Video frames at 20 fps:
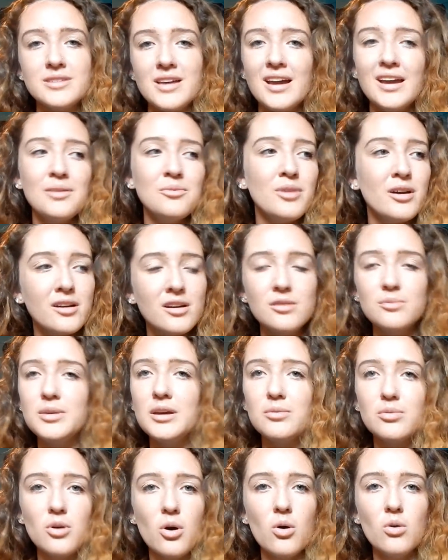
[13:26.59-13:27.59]
I am not going to be
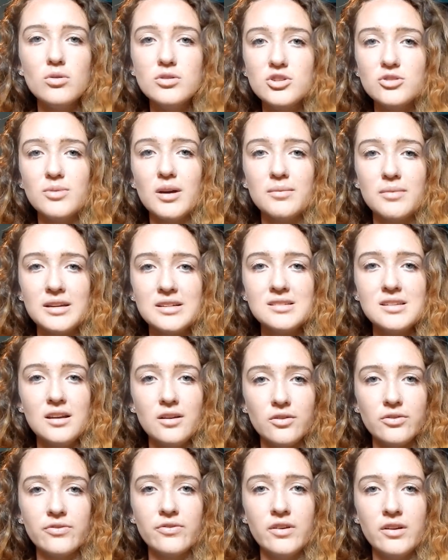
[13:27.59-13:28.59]
able to hold you by
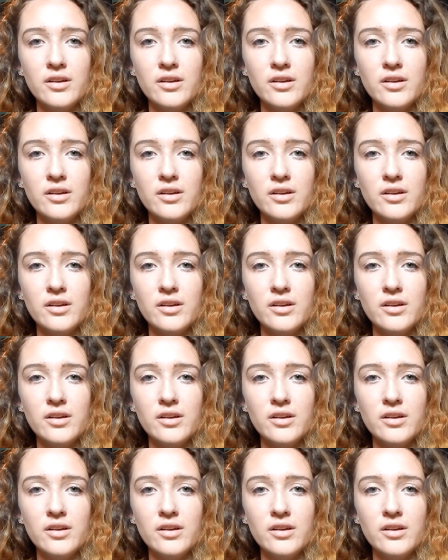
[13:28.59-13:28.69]
myself.